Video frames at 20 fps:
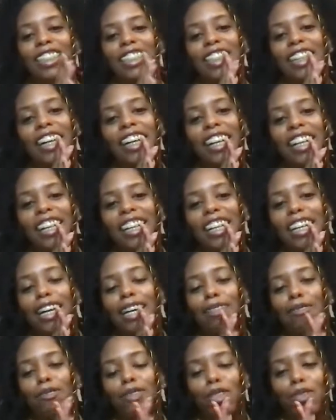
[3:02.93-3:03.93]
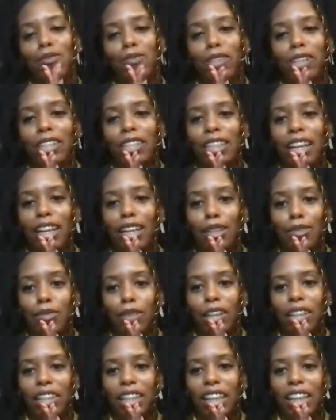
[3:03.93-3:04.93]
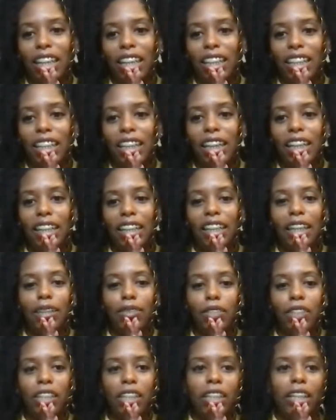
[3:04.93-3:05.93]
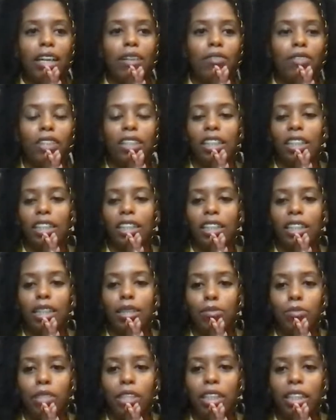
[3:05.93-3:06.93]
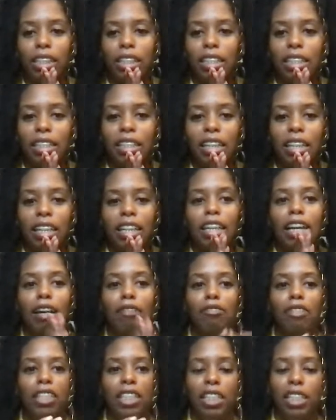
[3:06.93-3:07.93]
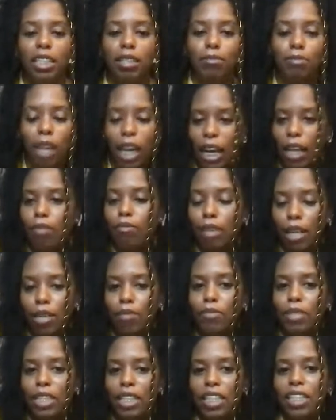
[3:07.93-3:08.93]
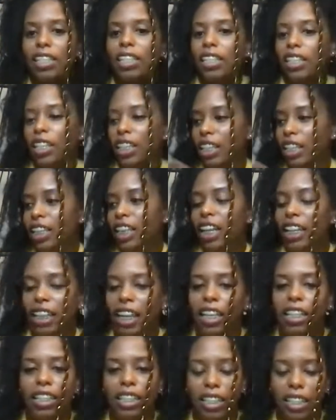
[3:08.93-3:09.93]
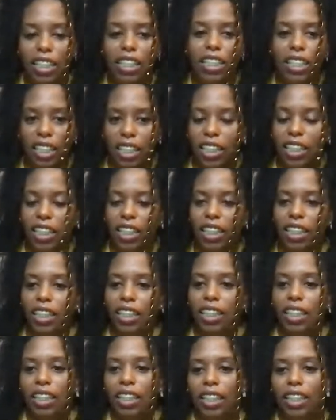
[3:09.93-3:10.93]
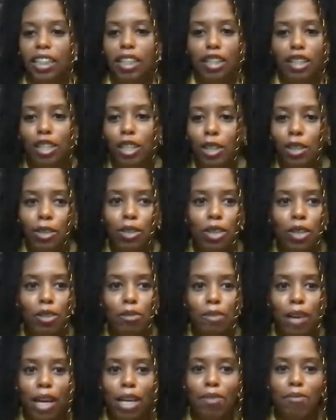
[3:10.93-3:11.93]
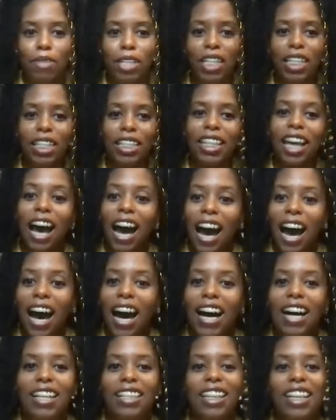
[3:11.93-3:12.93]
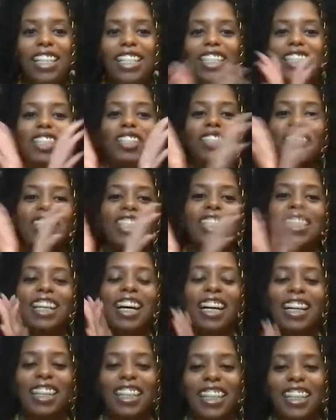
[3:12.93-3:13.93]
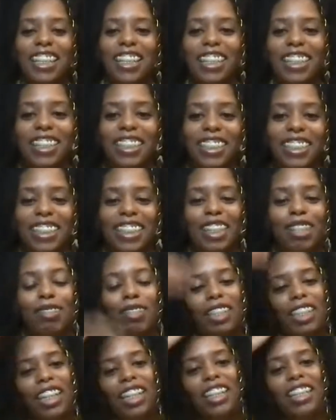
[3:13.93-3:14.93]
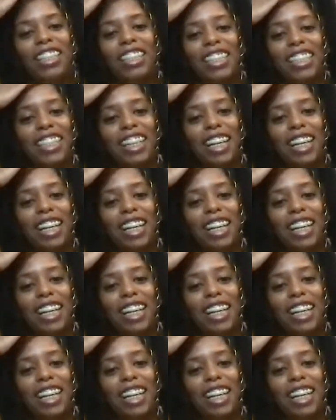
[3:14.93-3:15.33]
Nah, I'm super excited about that. Yeah, like we're gonna have to link up because I want to see my babies, and then like I need to see the two new babies. That's so exciting! Oh my gosh.